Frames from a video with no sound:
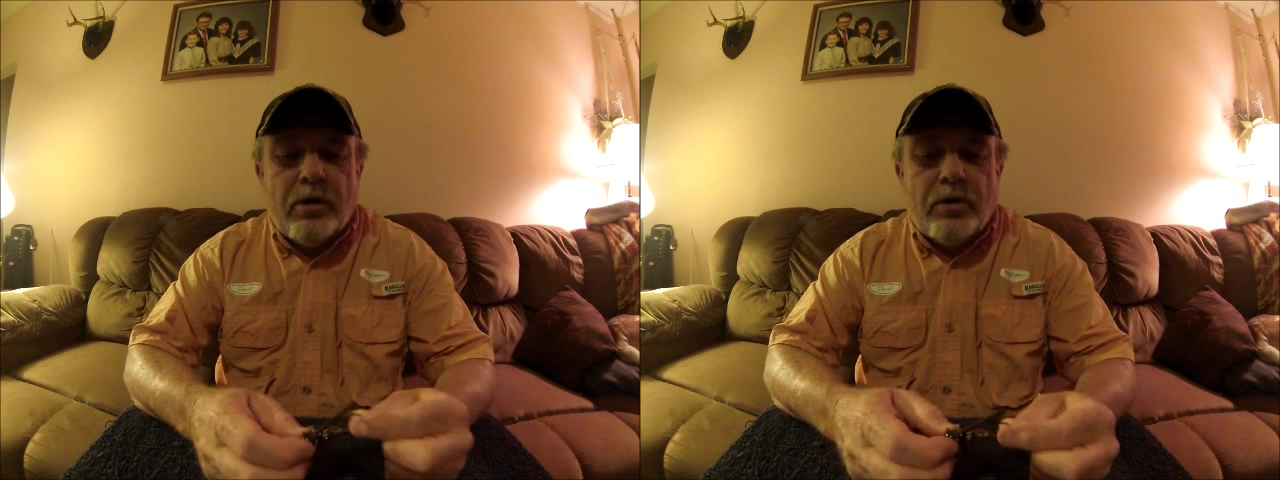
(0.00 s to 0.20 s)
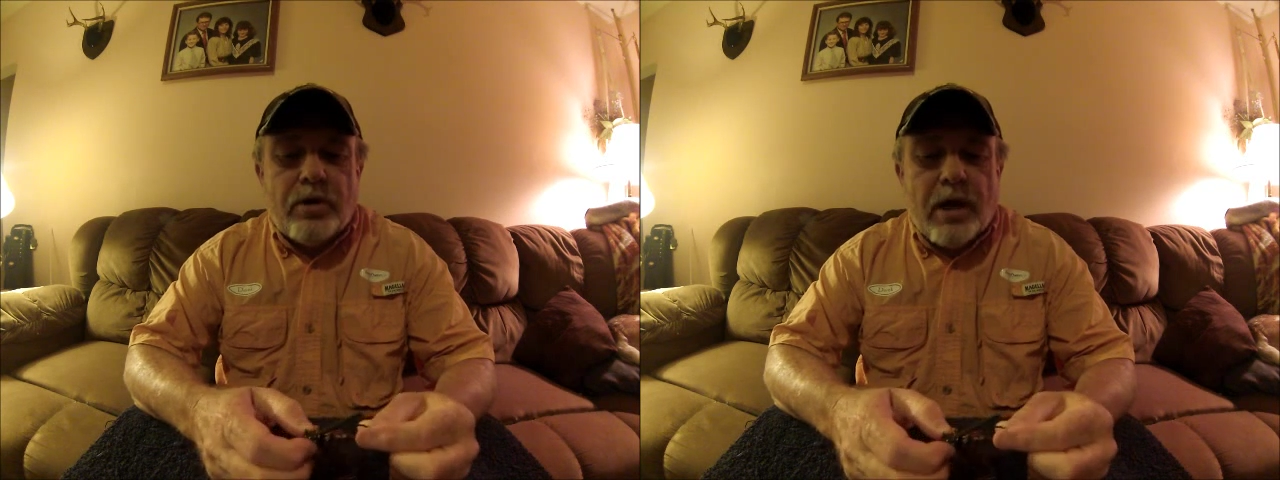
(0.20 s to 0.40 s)

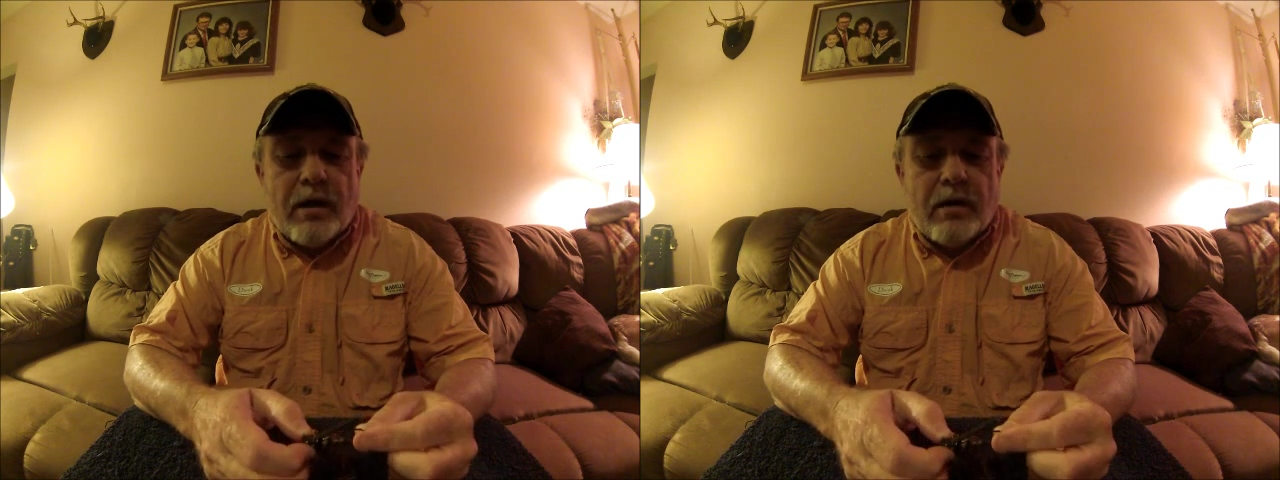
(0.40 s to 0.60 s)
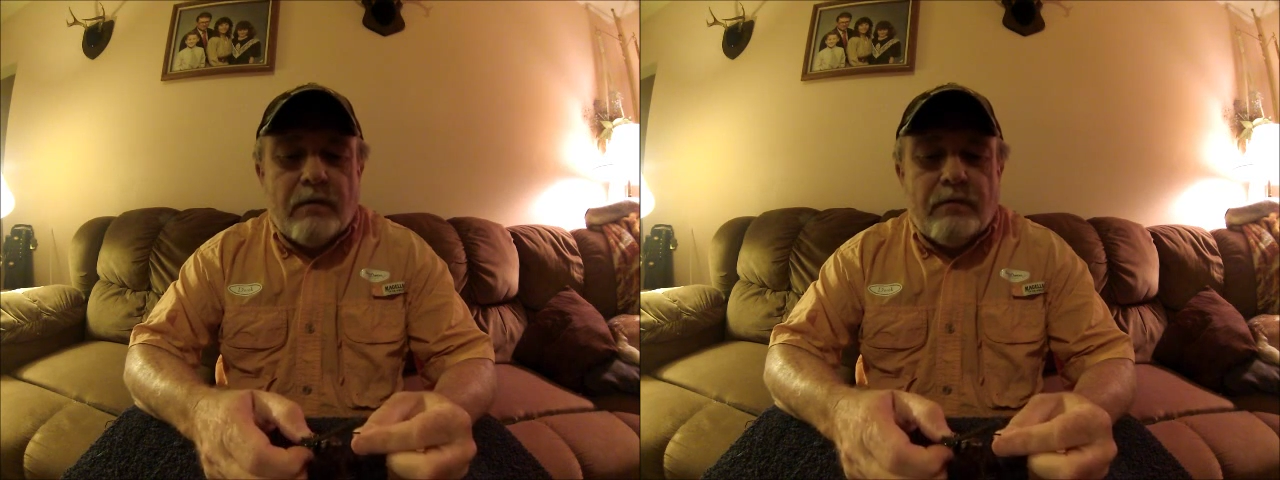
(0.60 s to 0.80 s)

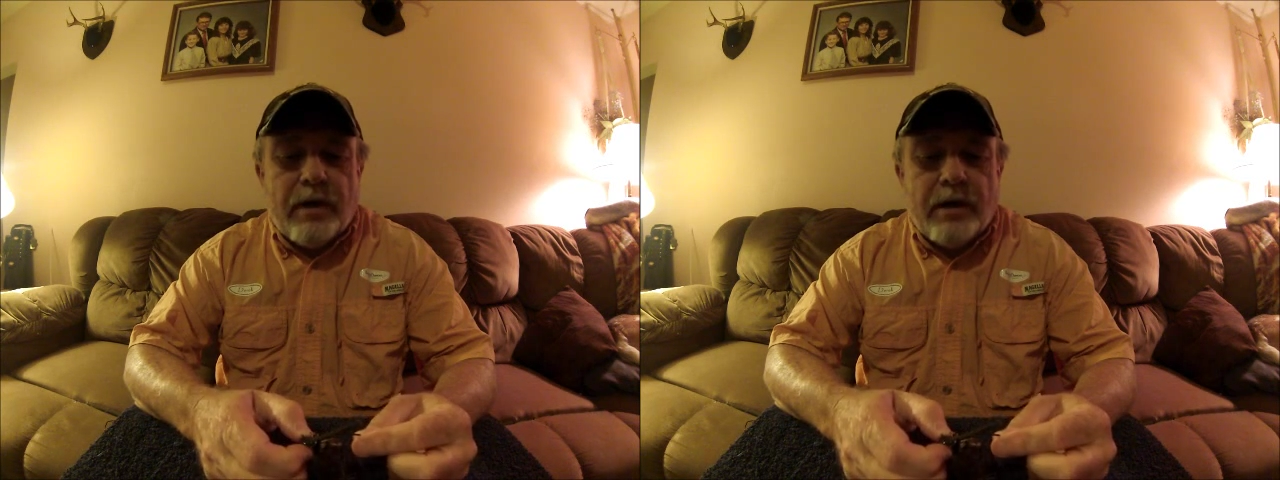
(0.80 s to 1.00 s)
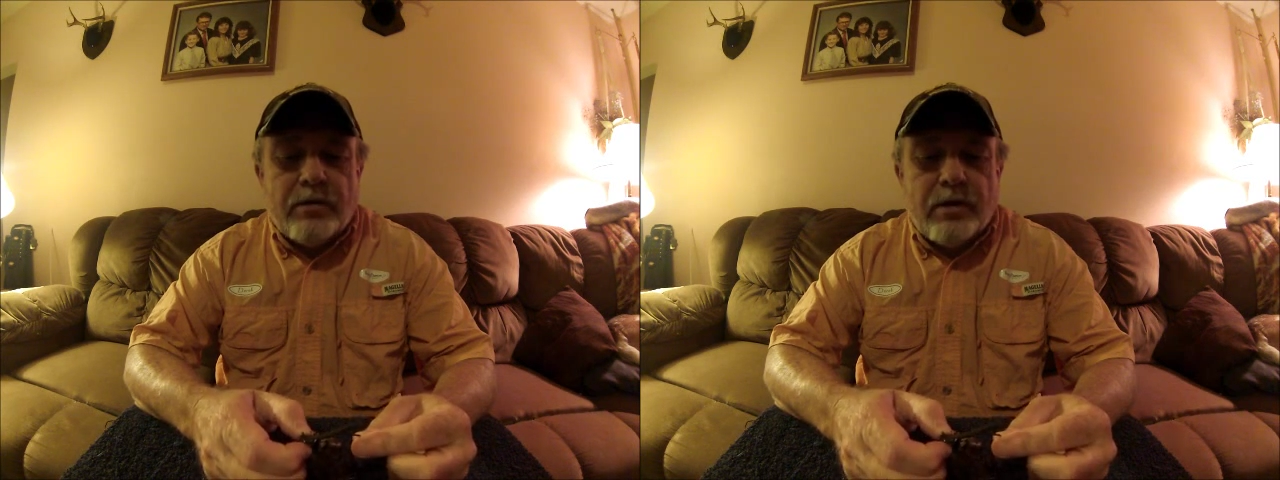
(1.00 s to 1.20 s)
shaking it and
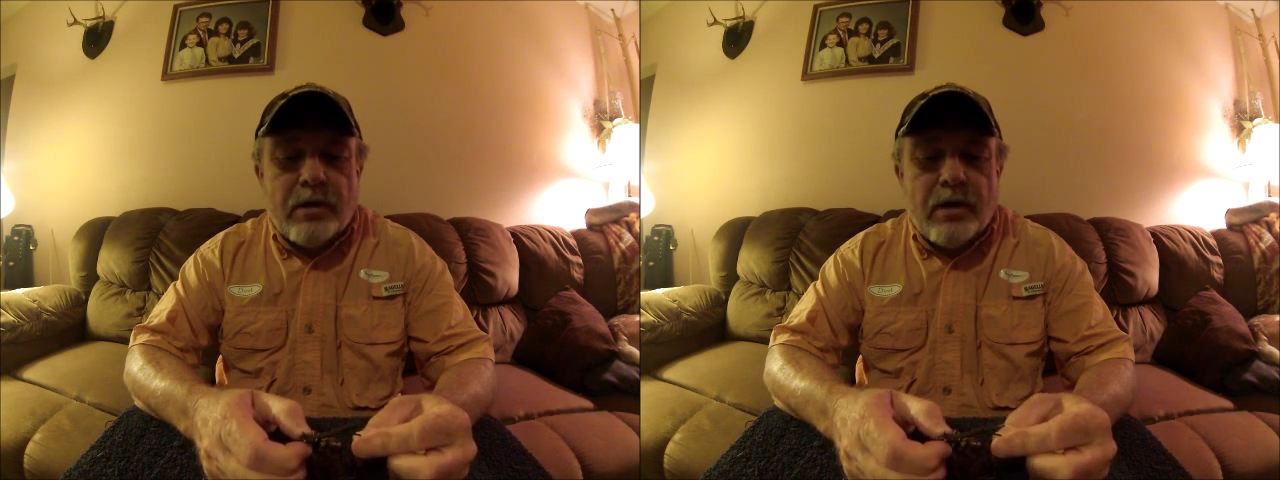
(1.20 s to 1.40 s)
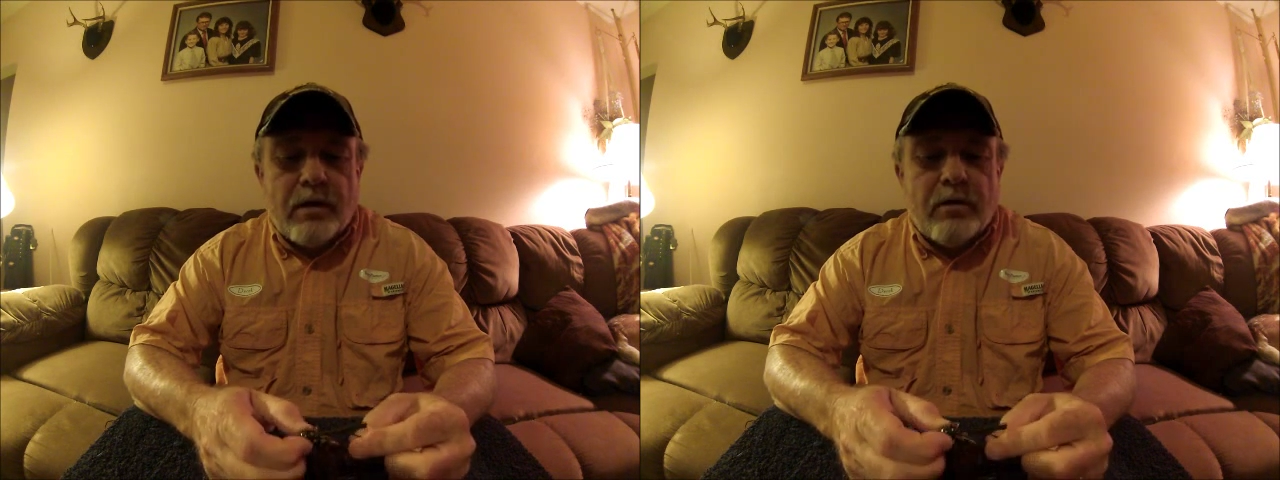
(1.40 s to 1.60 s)
finessing
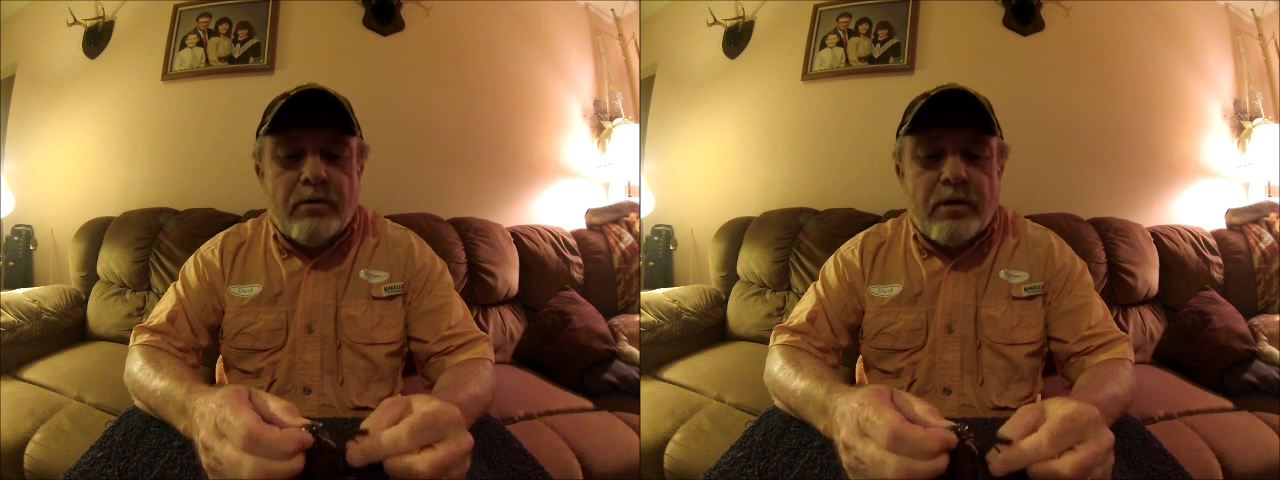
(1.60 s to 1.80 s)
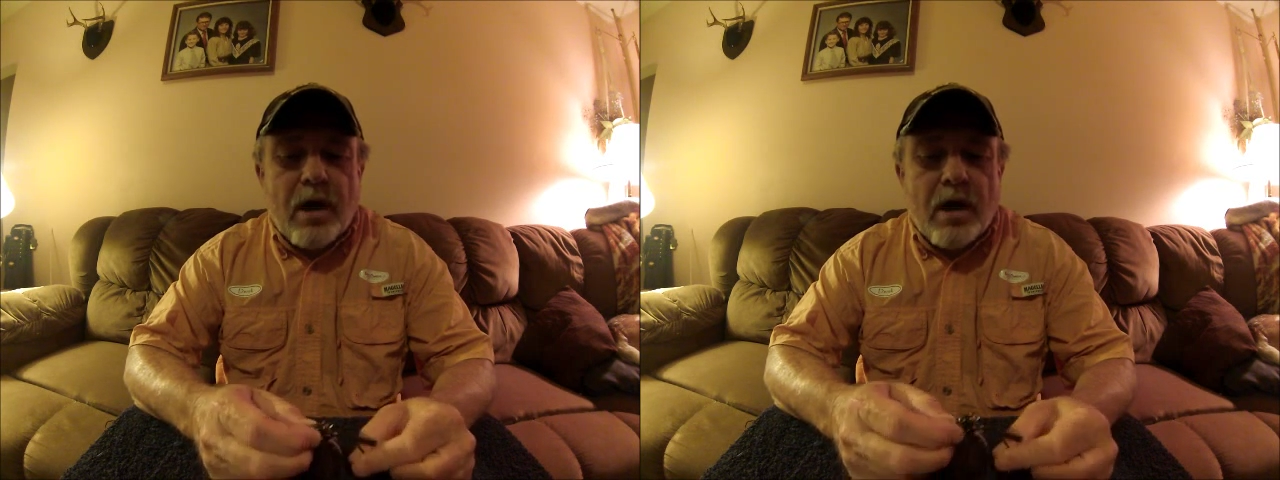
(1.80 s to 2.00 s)
it like
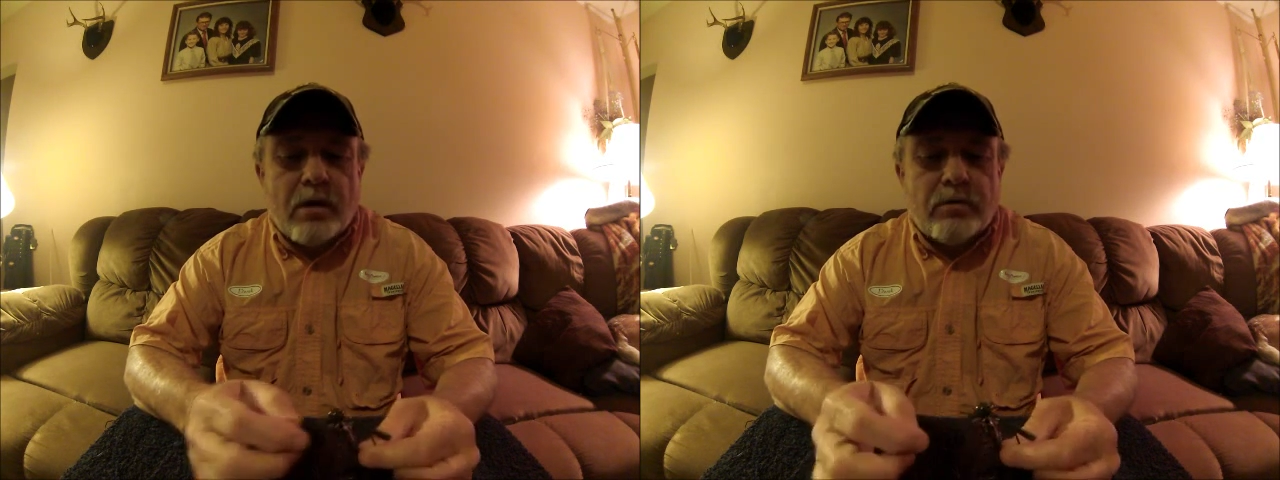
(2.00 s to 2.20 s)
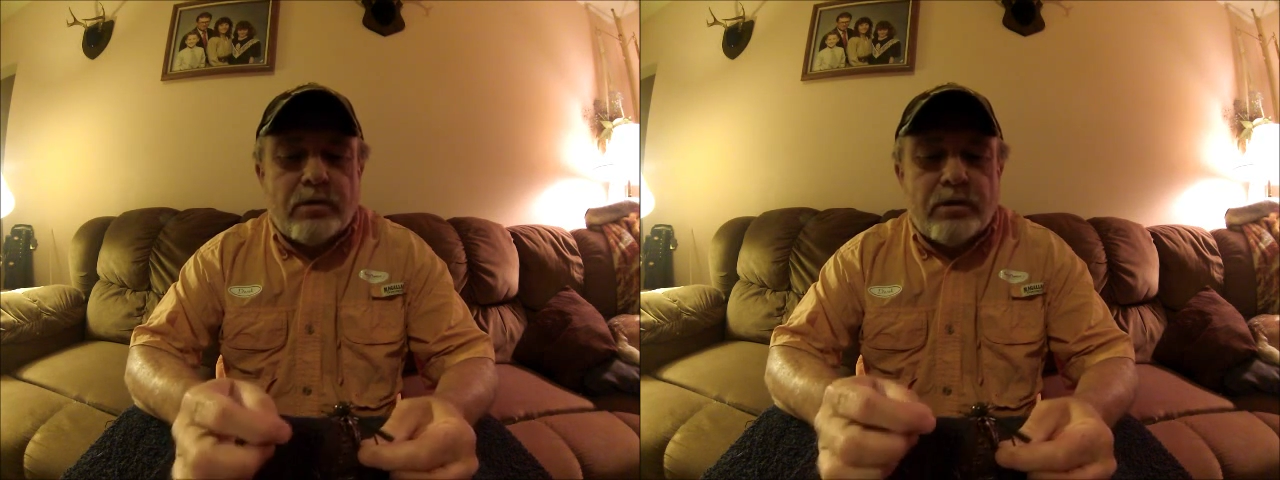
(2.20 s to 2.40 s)
under docks